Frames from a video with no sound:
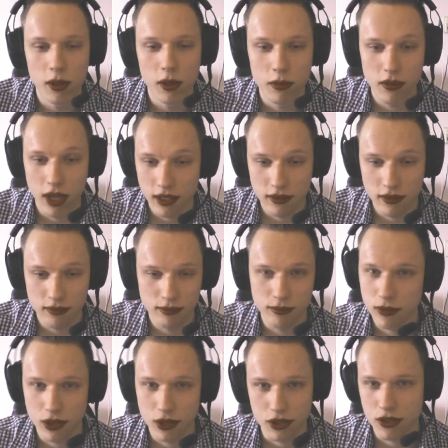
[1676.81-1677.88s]
and
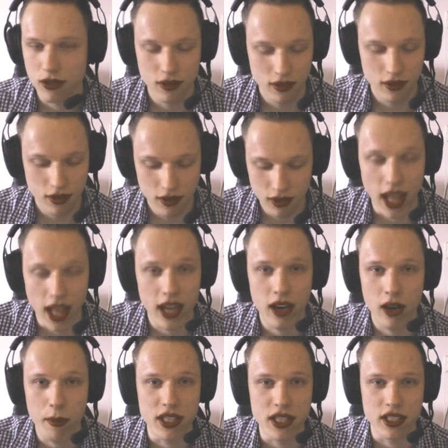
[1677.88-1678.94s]
just had an
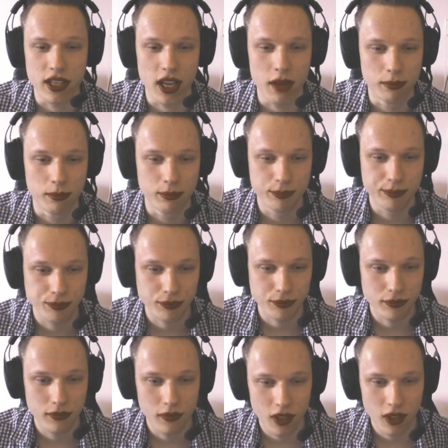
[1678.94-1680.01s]
amazing game.
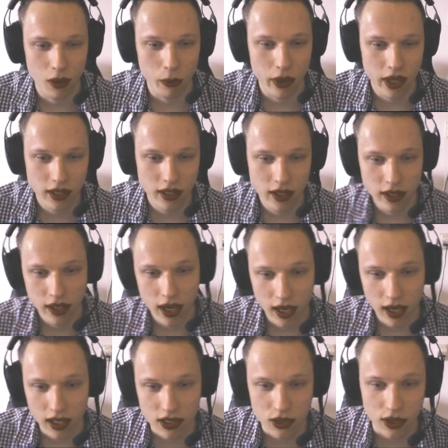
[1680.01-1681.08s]
Where in the
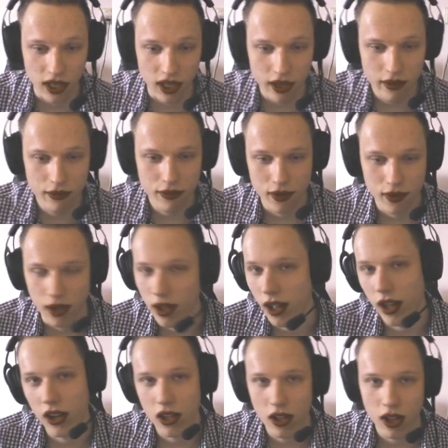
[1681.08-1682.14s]
Netherlands do you live? I
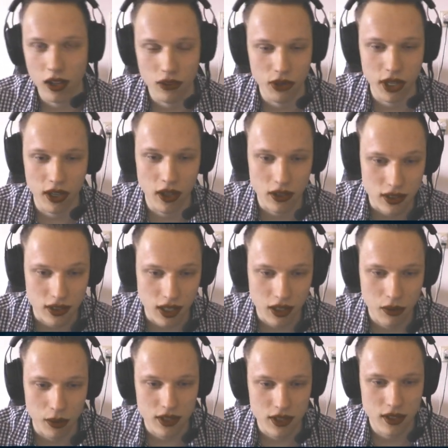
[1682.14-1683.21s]
uh, already answered that
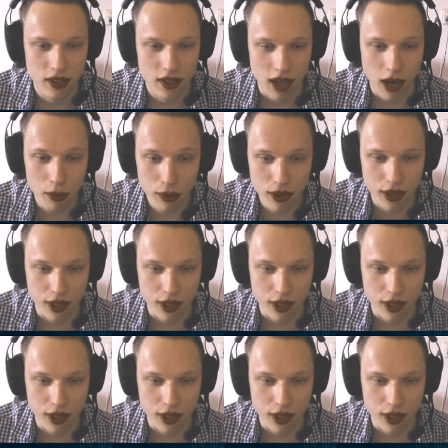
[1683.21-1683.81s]
question. How old are